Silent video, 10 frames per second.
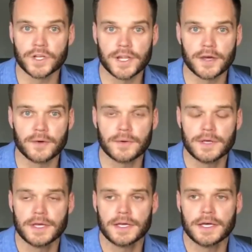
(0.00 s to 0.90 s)
would know
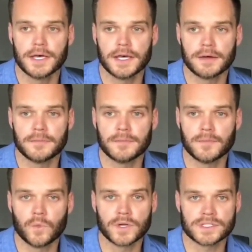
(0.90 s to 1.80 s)

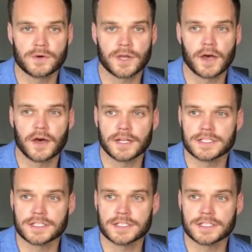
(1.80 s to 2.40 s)
um, what is going on.